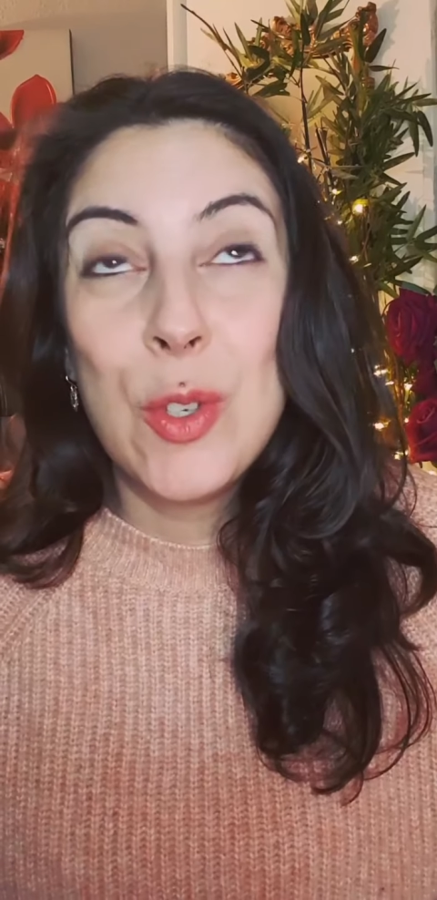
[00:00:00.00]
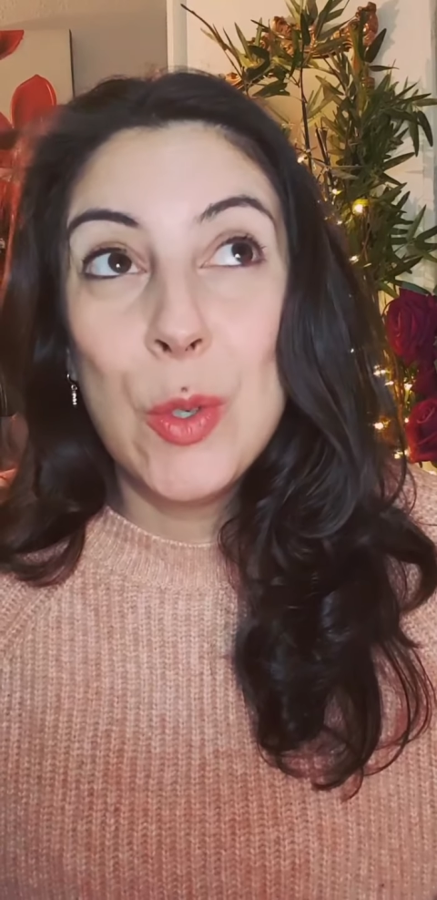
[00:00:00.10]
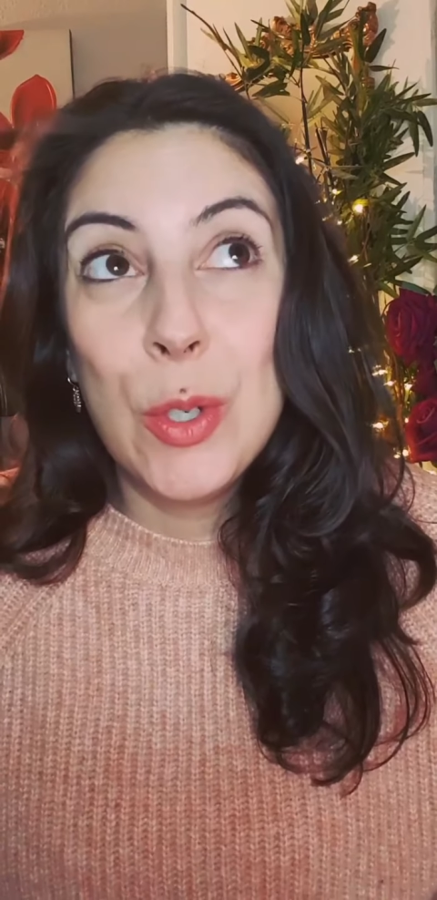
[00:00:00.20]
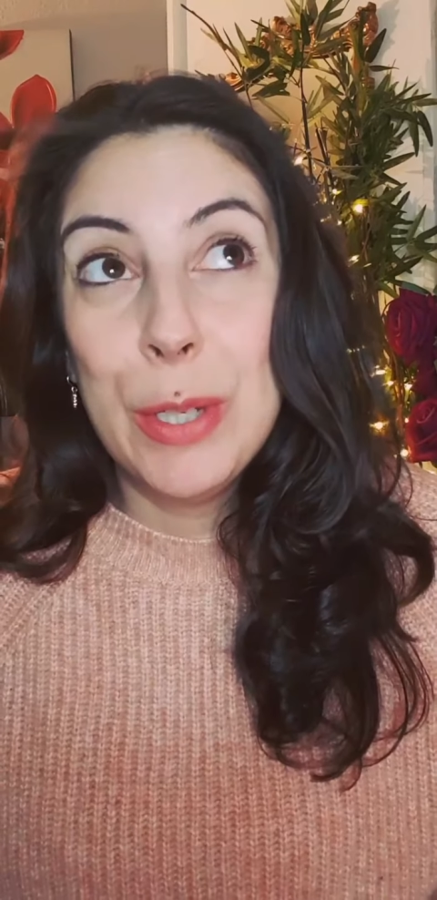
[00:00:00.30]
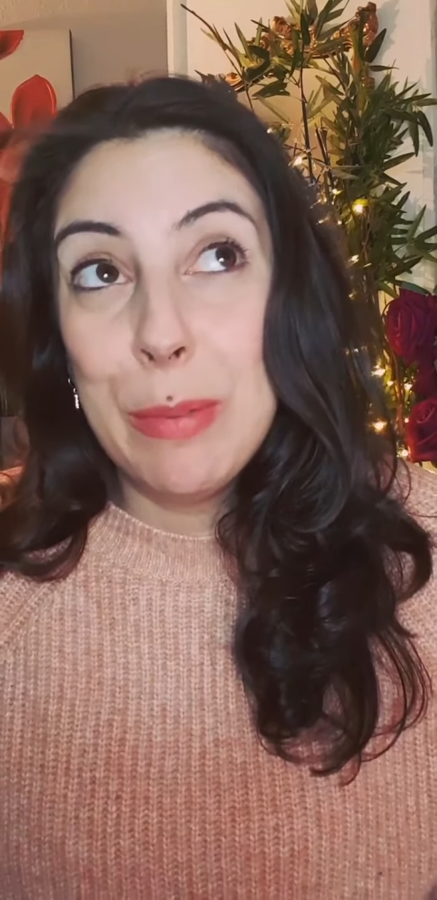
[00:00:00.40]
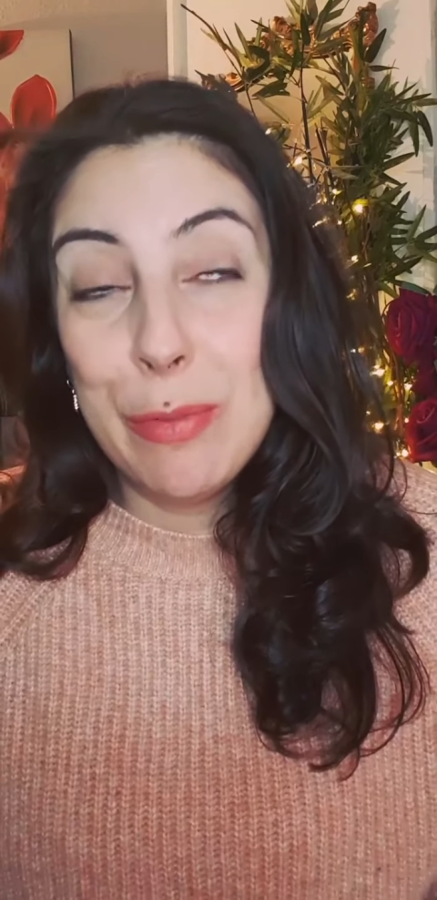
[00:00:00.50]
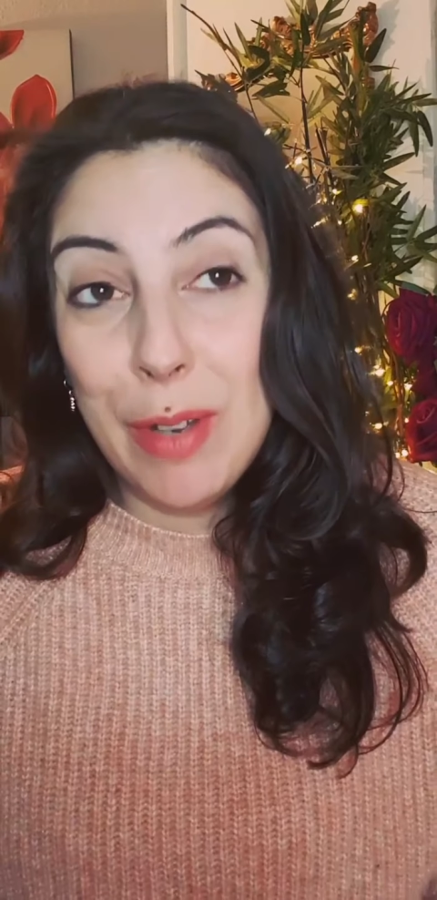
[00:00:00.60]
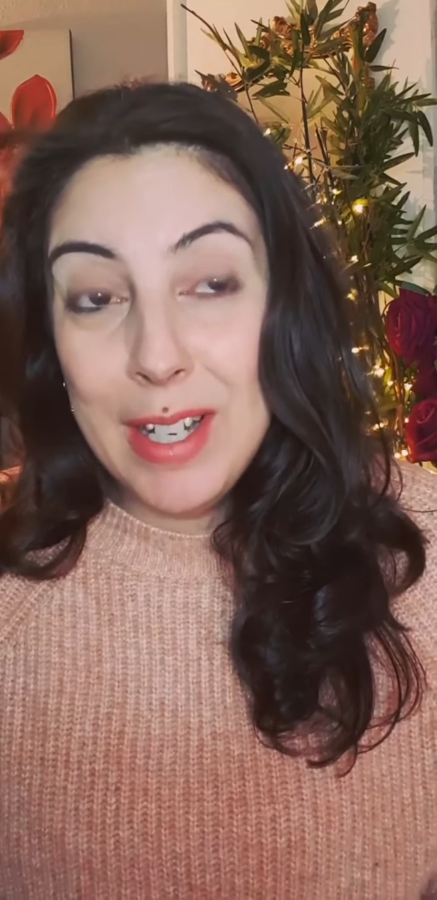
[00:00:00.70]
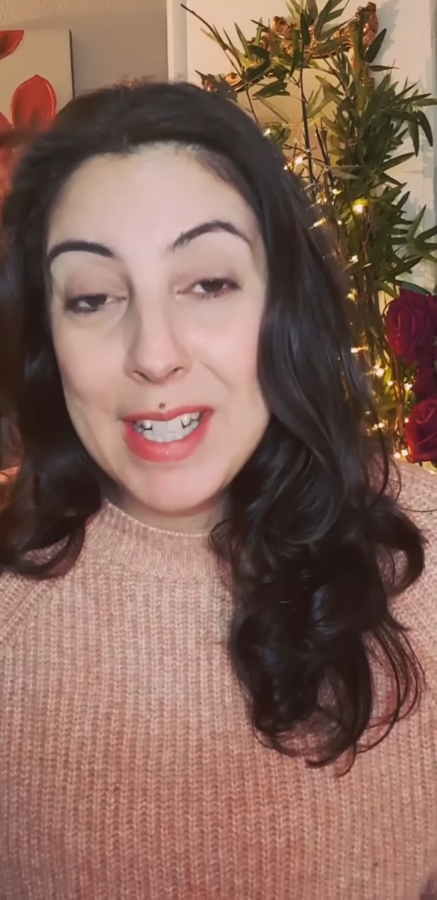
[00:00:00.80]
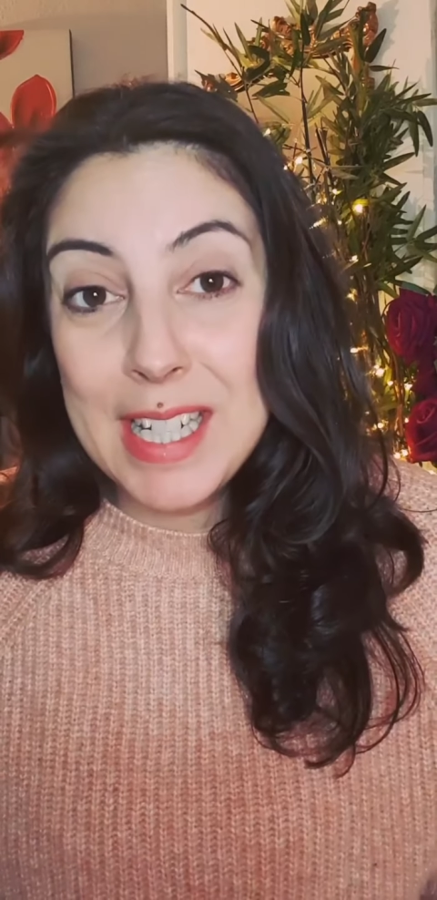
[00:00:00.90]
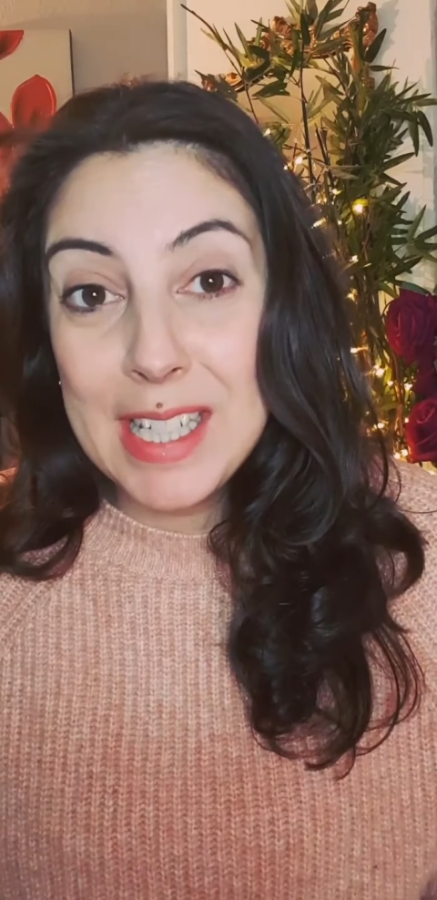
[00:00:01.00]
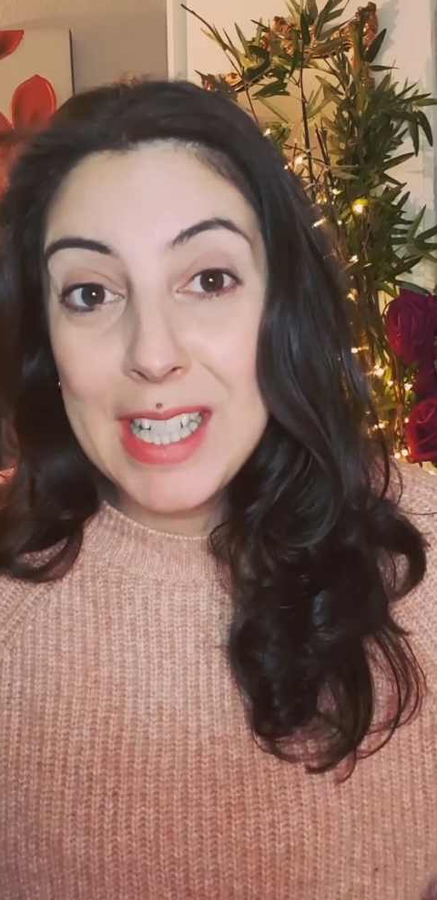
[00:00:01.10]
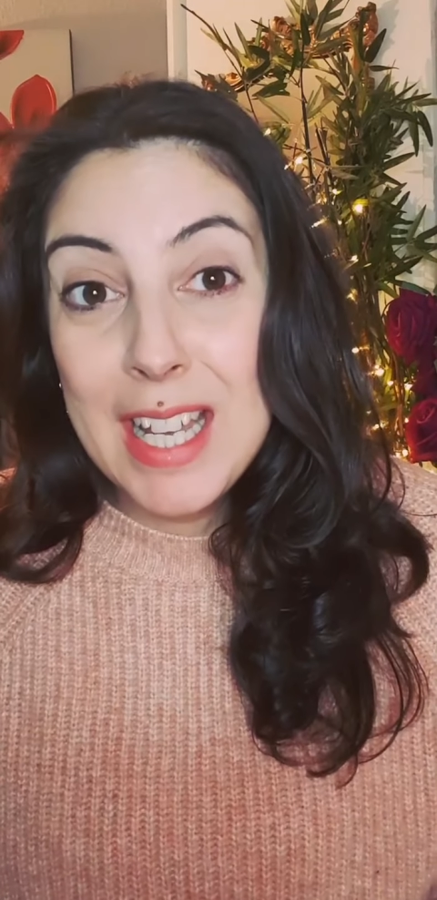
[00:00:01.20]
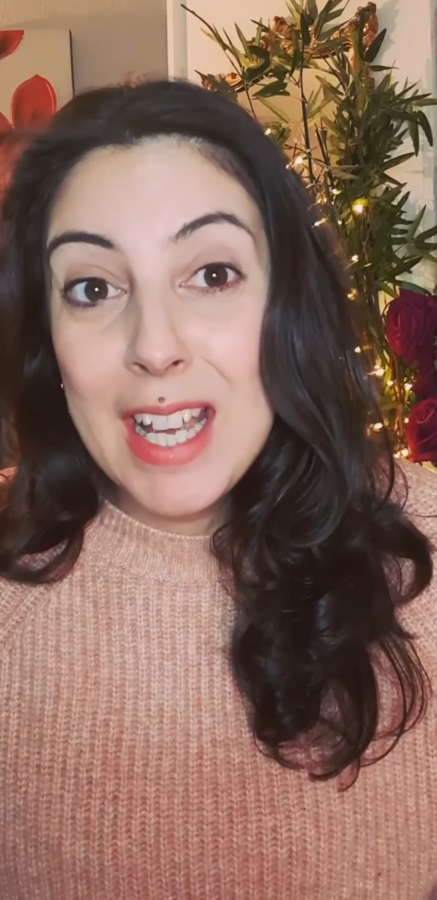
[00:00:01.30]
you're going to be finding,